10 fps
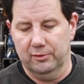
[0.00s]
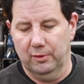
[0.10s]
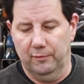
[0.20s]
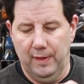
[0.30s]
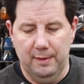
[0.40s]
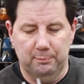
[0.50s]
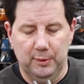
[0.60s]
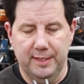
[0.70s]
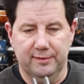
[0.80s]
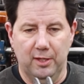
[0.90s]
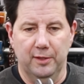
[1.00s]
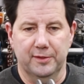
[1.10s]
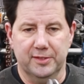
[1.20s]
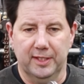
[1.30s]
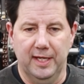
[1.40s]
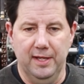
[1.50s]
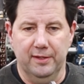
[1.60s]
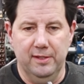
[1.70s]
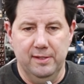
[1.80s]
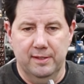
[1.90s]
So if I place all this
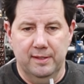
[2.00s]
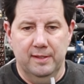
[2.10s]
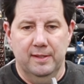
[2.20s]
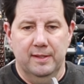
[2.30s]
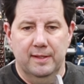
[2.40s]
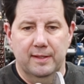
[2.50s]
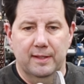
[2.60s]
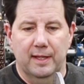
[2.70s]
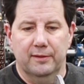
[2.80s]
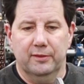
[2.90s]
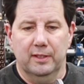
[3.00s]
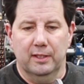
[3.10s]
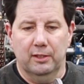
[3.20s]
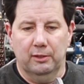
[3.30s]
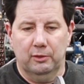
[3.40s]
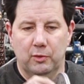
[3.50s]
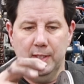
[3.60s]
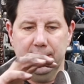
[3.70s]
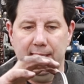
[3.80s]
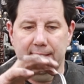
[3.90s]
together, that's going to
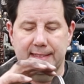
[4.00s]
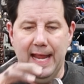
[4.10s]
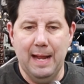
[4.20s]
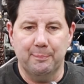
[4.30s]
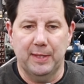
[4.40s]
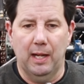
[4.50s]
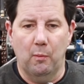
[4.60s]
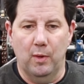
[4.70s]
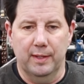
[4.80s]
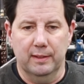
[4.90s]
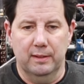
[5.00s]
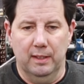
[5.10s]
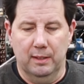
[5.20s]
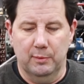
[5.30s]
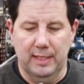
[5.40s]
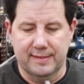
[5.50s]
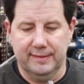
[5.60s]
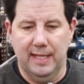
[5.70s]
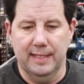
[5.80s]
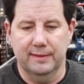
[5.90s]
create that gap that I wanted when I
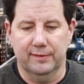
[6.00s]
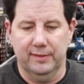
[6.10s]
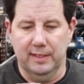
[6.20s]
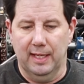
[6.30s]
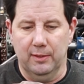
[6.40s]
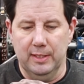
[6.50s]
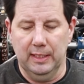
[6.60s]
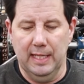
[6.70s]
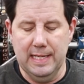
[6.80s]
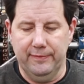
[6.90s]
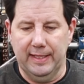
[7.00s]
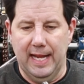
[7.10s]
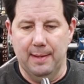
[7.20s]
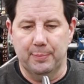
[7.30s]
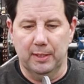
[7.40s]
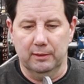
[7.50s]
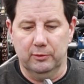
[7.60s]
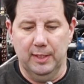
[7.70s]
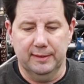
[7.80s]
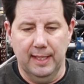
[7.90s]
slide this in. I don't need a lot of a gap, but it'll
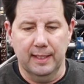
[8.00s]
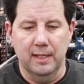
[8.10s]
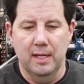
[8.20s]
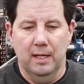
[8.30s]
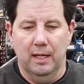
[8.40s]
create that